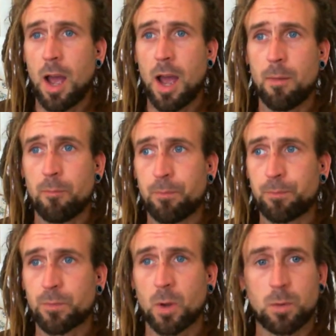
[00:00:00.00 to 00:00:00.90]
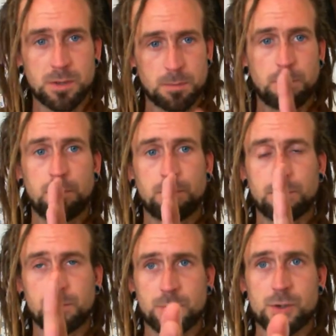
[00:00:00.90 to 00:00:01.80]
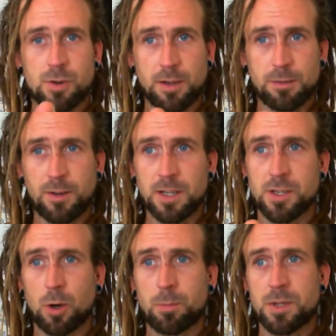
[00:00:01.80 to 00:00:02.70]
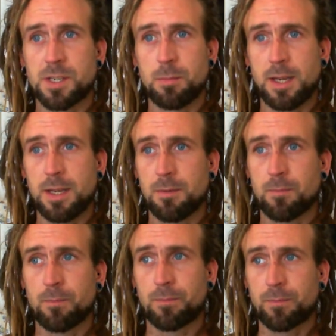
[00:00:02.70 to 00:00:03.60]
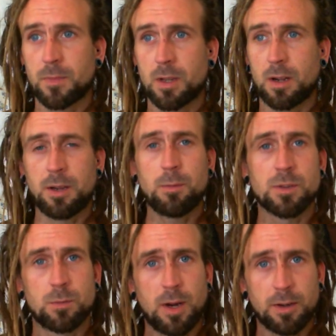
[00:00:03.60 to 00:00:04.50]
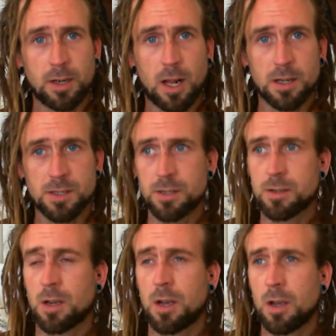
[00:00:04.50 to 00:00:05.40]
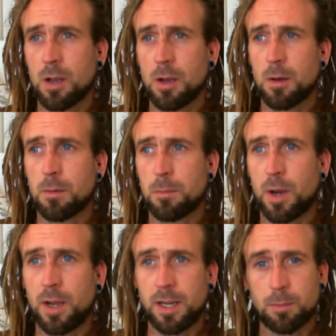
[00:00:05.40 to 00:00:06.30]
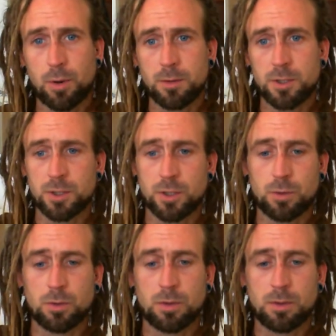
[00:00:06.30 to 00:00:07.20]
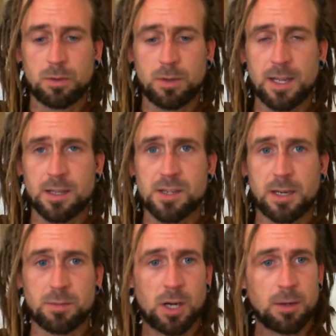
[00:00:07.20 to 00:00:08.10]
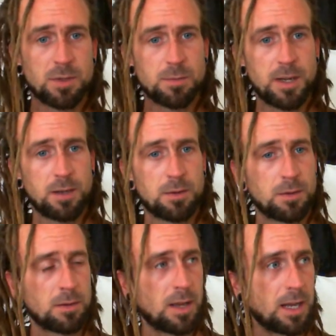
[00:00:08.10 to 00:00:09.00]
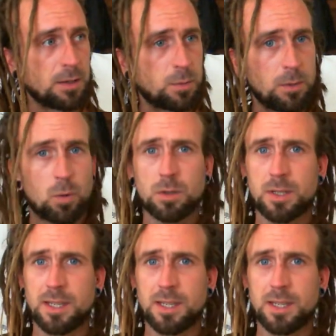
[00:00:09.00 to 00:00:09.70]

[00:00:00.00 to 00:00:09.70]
was straight facing opposite me, and he wasn't wearing glasses, but he approached the door at the same time as me, and we walked in together.